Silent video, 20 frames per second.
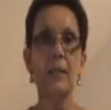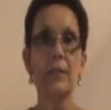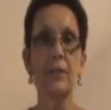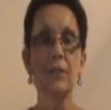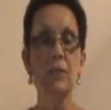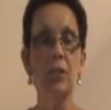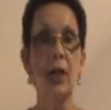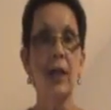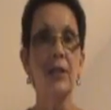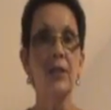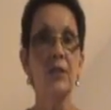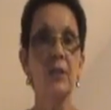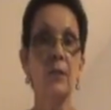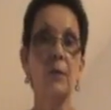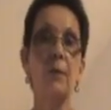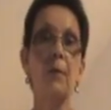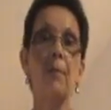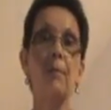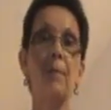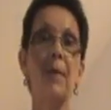designed
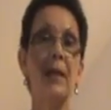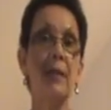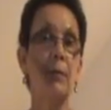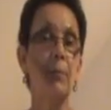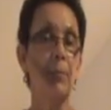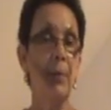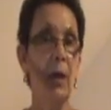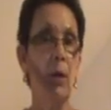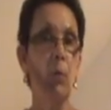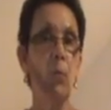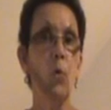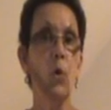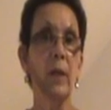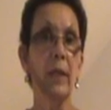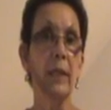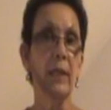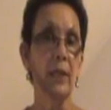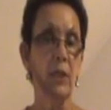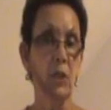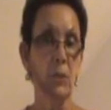to make the pet
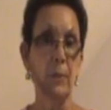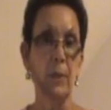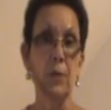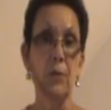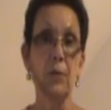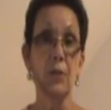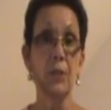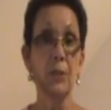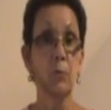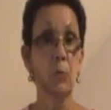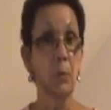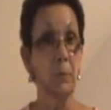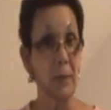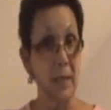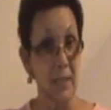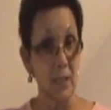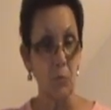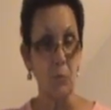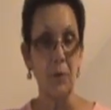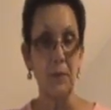walking experience a more
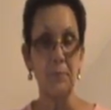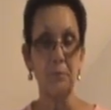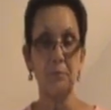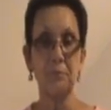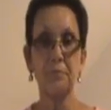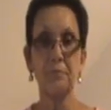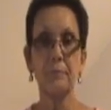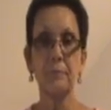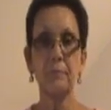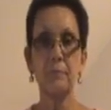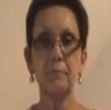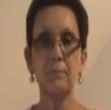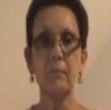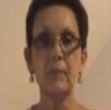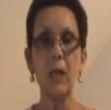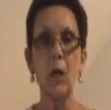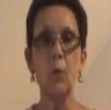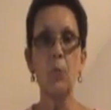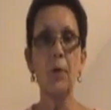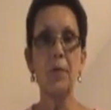pleasant one.
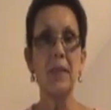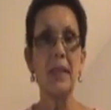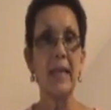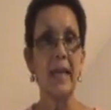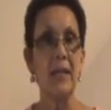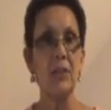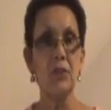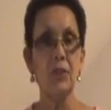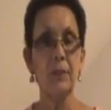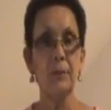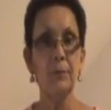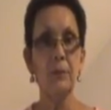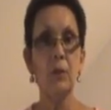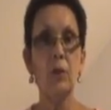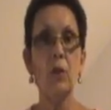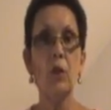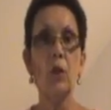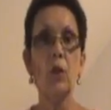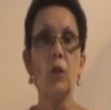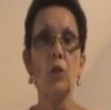With the Catch-It,
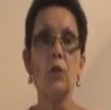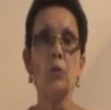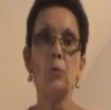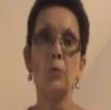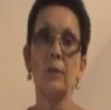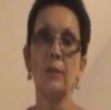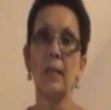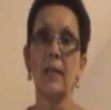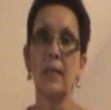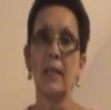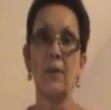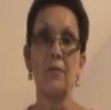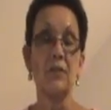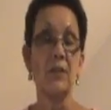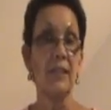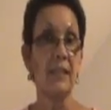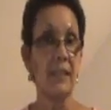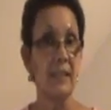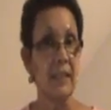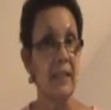you will not have
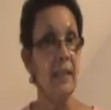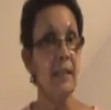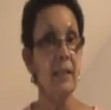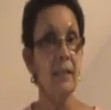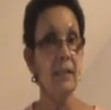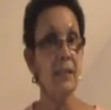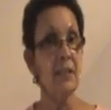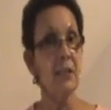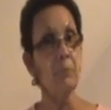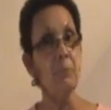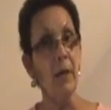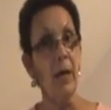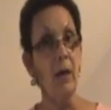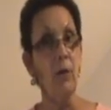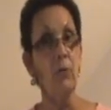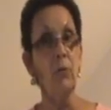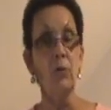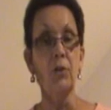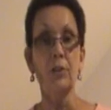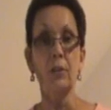to see,
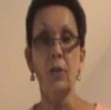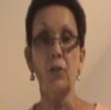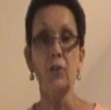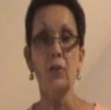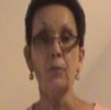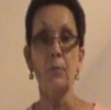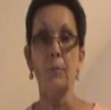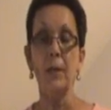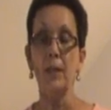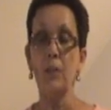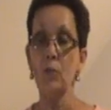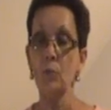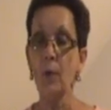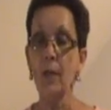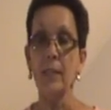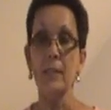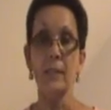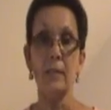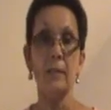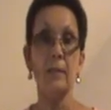smell, or touch the pet's
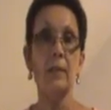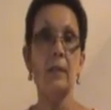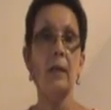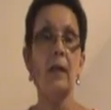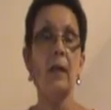waste.